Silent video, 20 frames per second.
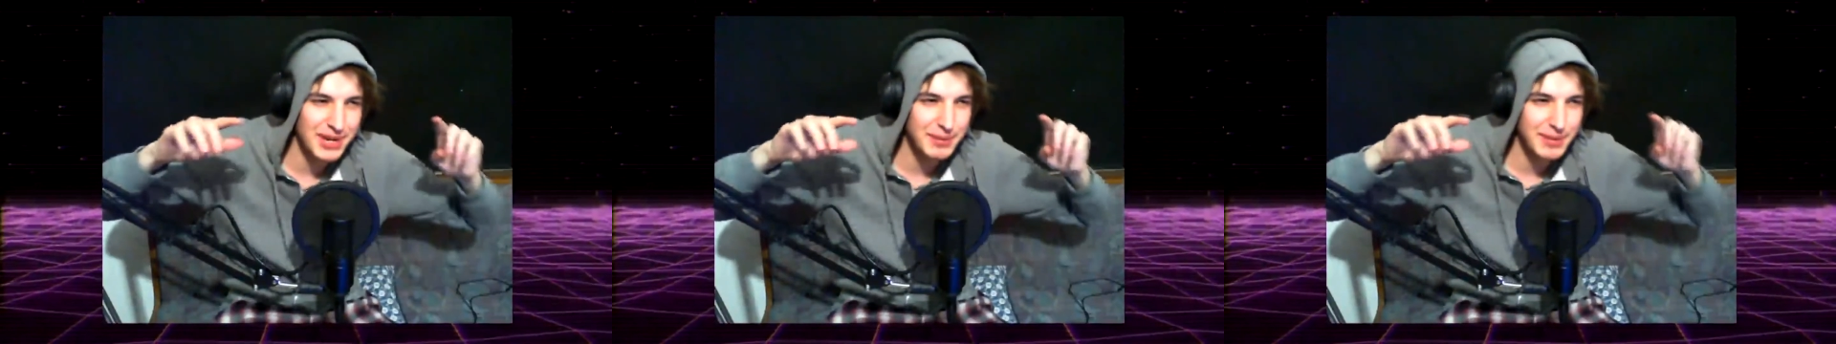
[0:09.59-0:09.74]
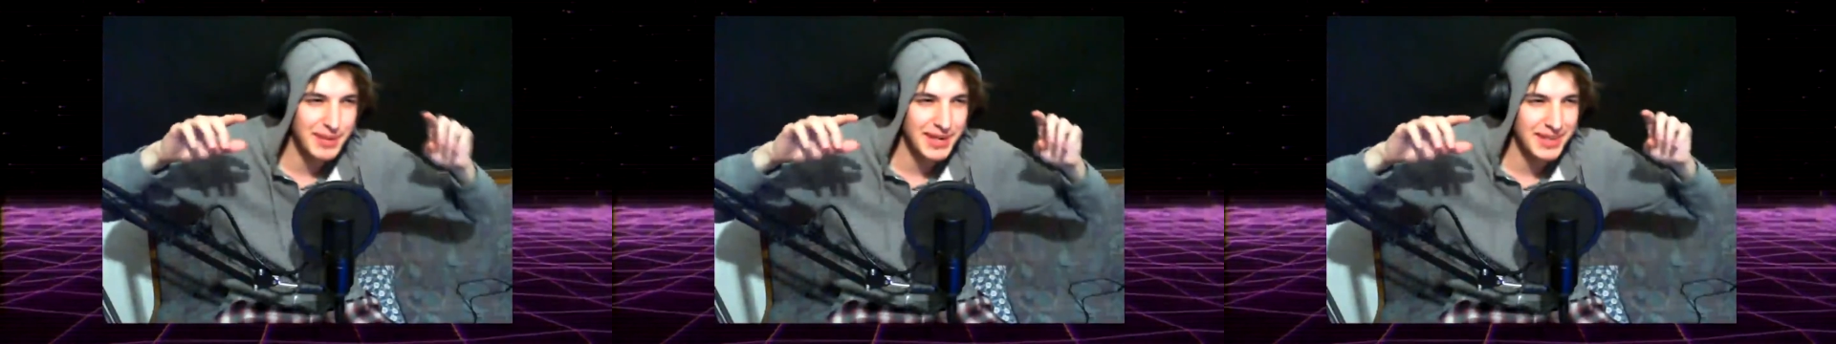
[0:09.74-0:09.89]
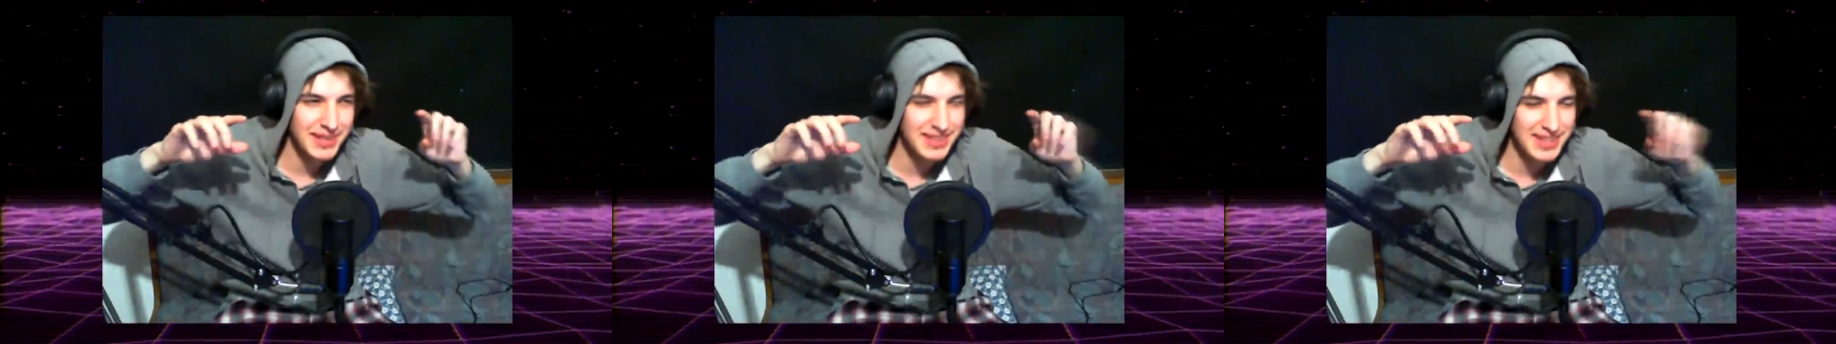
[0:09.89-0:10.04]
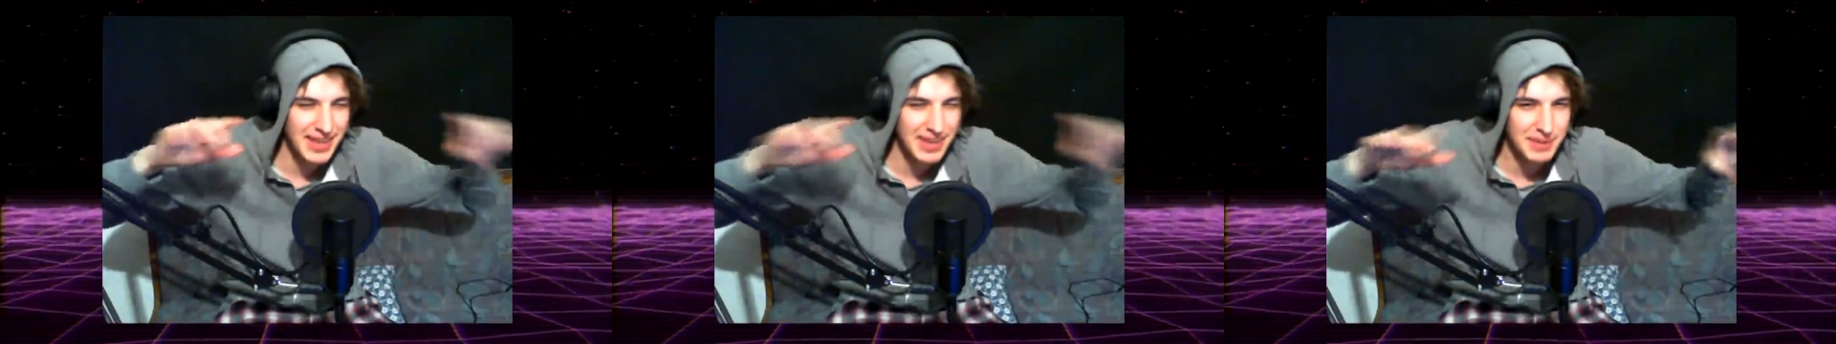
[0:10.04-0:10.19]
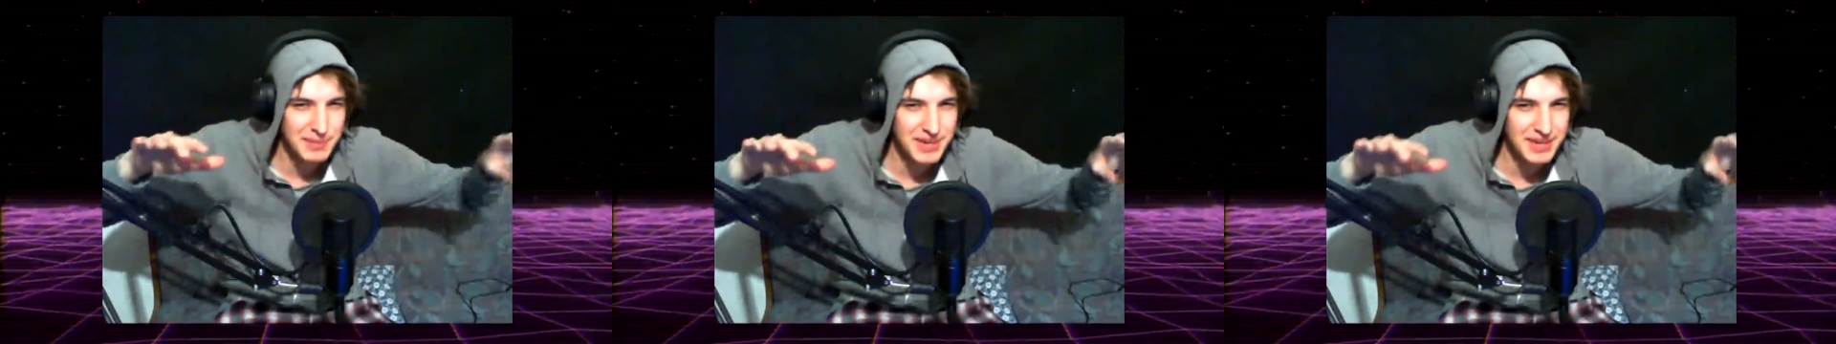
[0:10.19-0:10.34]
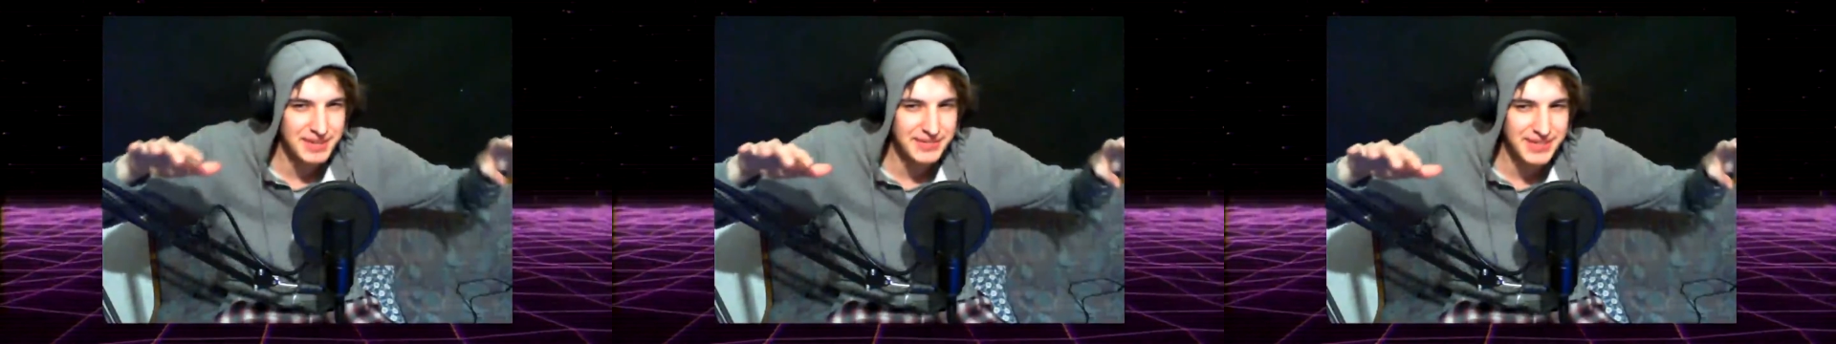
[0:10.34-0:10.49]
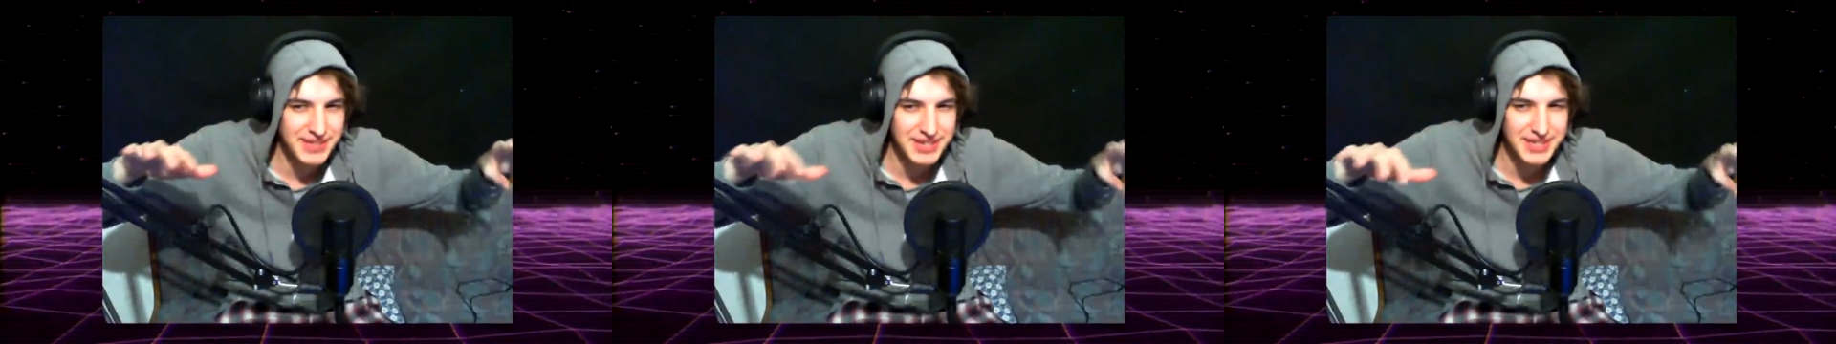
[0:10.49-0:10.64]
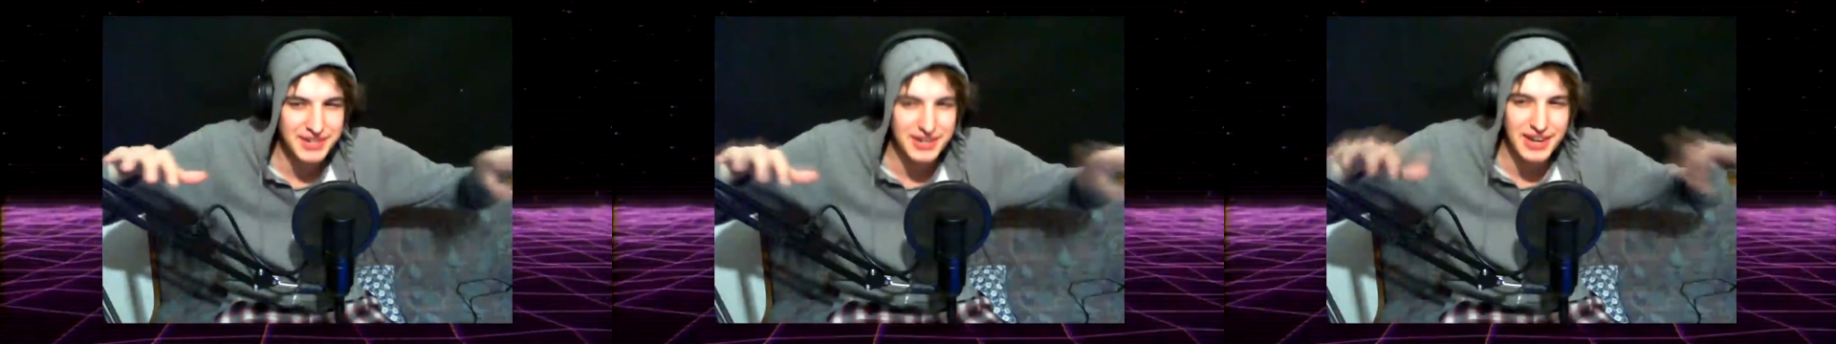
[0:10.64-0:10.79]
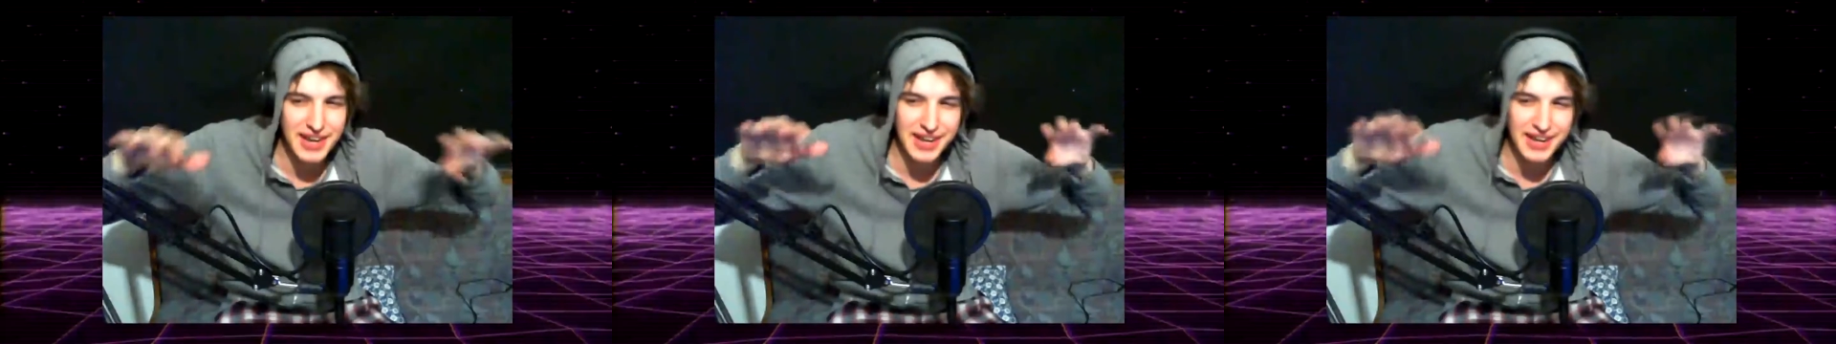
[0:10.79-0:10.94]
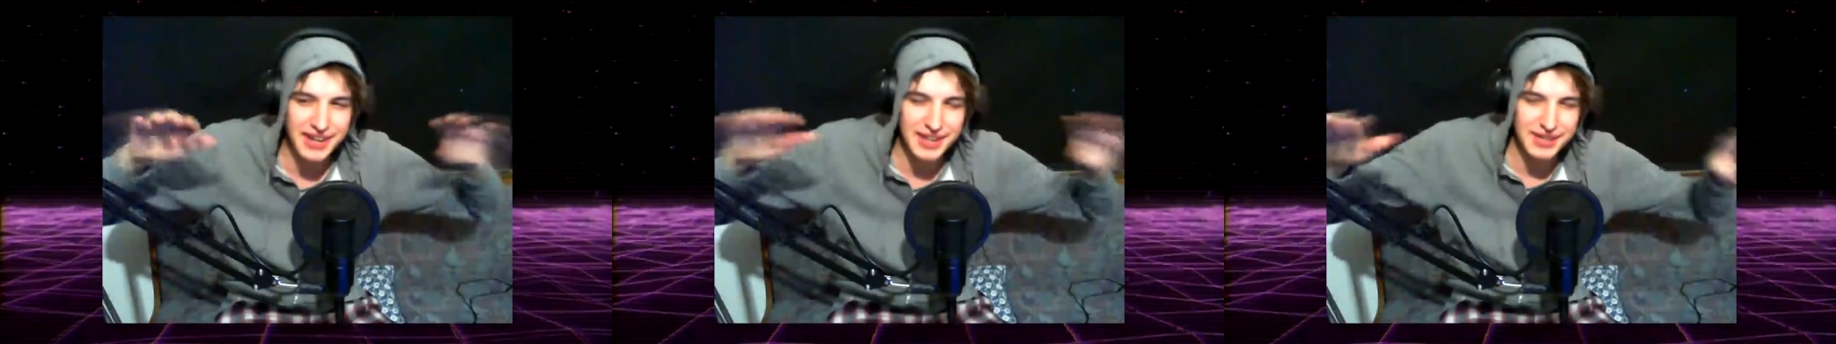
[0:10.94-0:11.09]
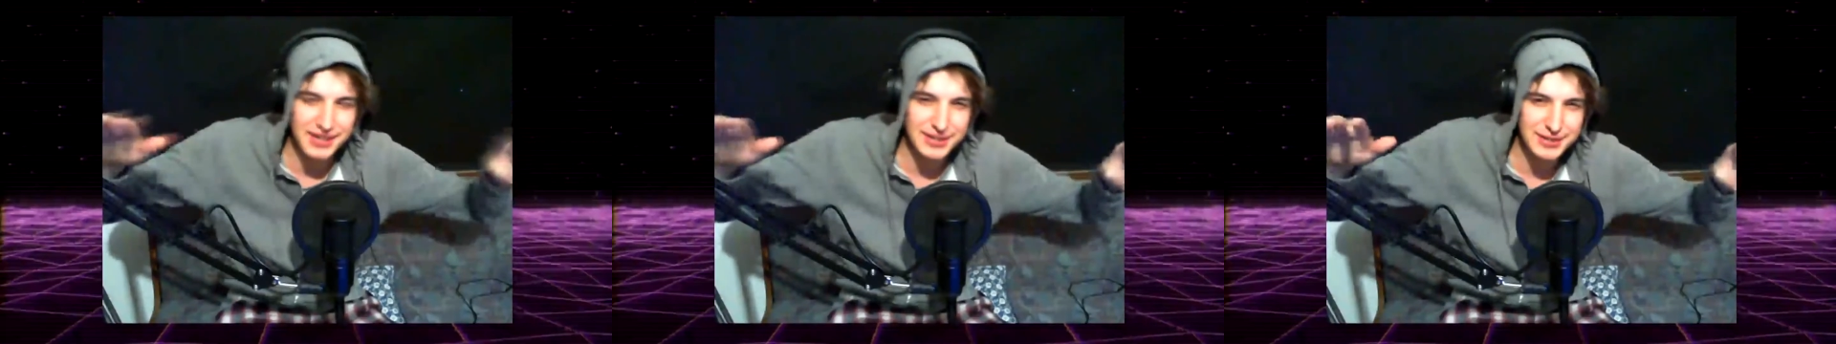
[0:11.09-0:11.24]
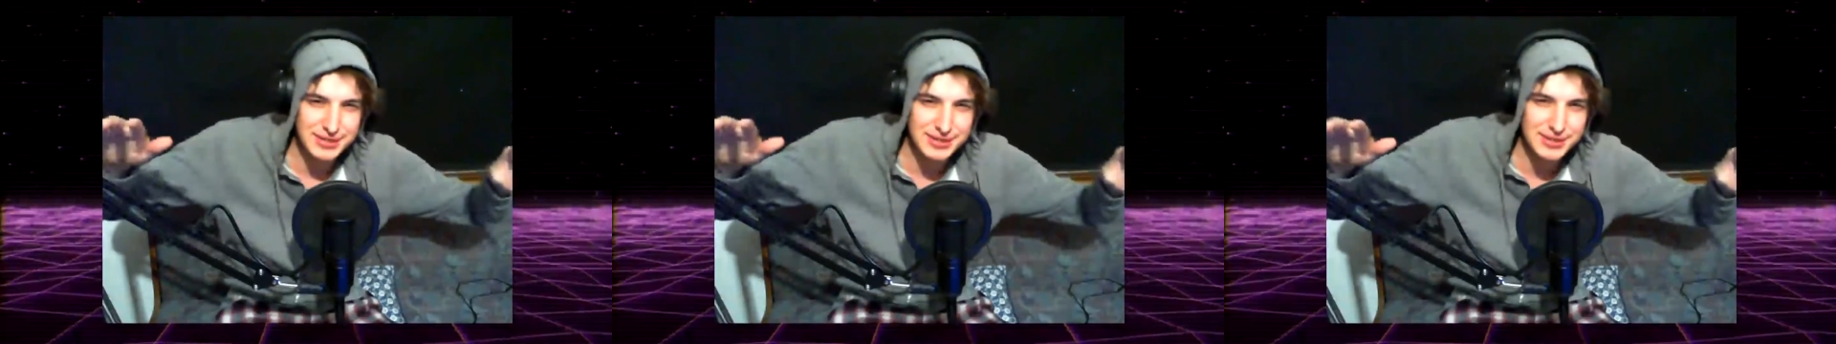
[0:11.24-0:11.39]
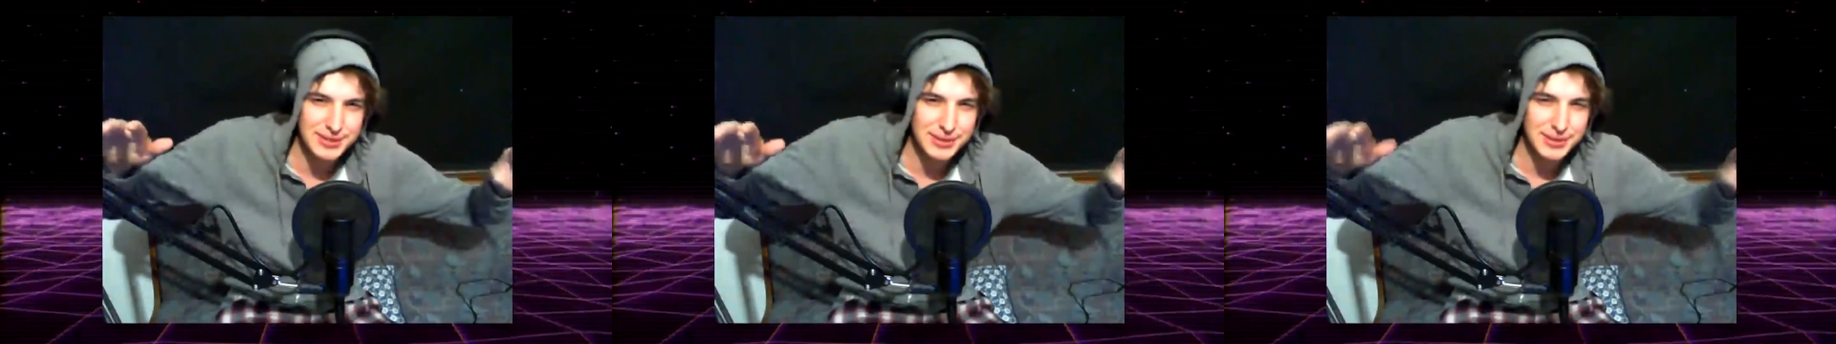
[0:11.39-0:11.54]
make a 10-minute video like I
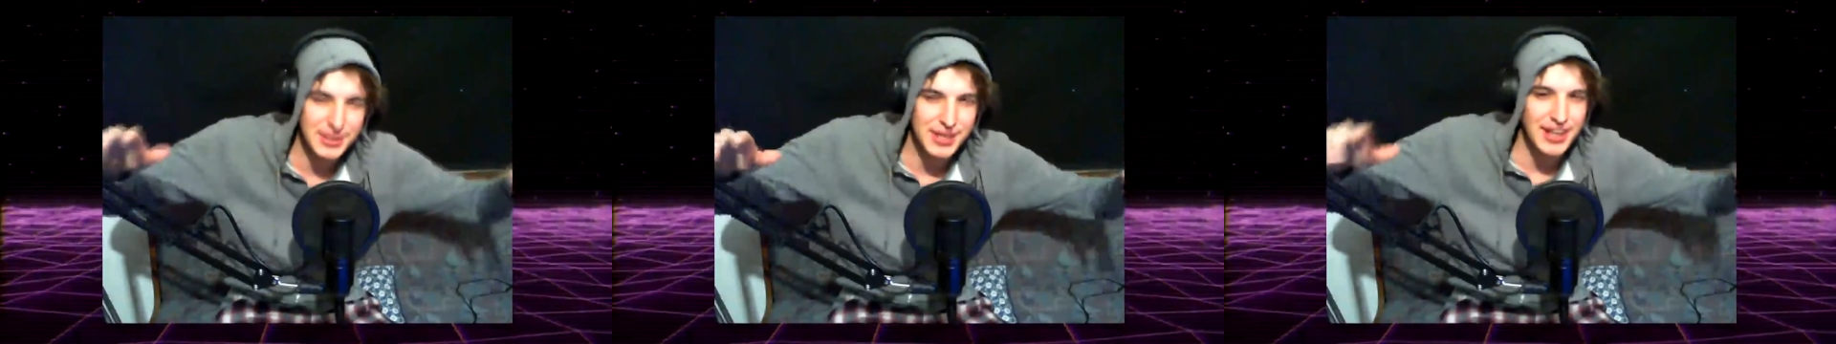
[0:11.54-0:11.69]
used to?